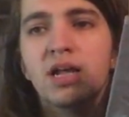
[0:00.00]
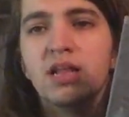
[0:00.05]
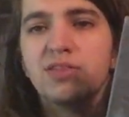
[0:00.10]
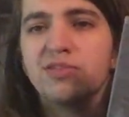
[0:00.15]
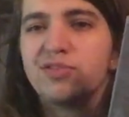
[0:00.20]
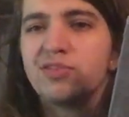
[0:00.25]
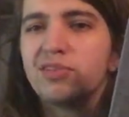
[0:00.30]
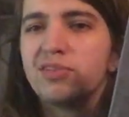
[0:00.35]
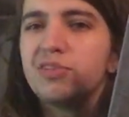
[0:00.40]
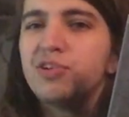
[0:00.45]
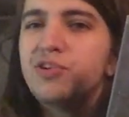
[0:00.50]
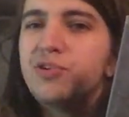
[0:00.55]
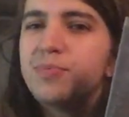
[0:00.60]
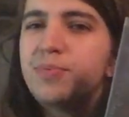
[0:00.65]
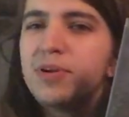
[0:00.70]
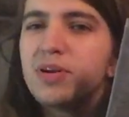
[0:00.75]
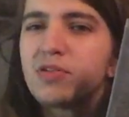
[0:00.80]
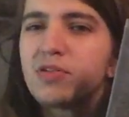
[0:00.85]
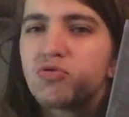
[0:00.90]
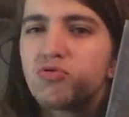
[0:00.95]
There's a little
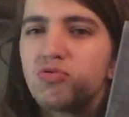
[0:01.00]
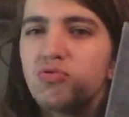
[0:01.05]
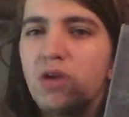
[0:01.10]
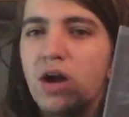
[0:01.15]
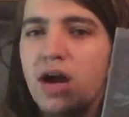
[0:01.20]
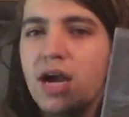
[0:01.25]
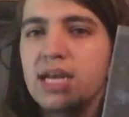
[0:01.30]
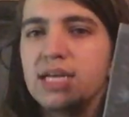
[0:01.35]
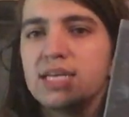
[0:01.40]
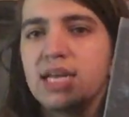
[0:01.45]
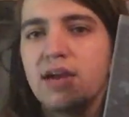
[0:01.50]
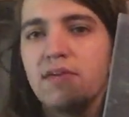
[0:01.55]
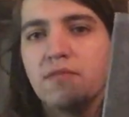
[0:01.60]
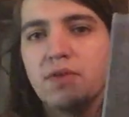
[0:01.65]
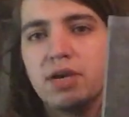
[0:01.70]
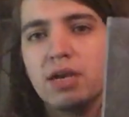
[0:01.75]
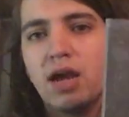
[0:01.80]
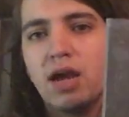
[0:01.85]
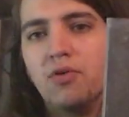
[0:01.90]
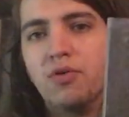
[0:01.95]
bit of grind
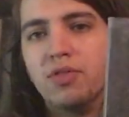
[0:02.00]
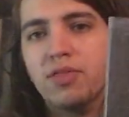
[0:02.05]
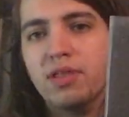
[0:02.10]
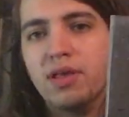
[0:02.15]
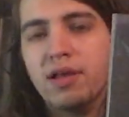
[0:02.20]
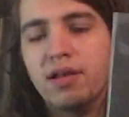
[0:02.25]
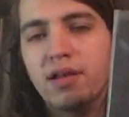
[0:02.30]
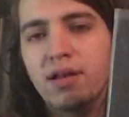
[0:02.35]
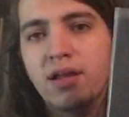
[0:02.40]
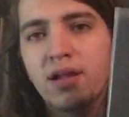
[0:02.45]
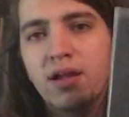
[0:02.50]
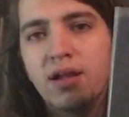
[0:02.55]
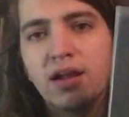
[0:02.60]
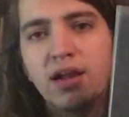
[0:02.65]
every now and then.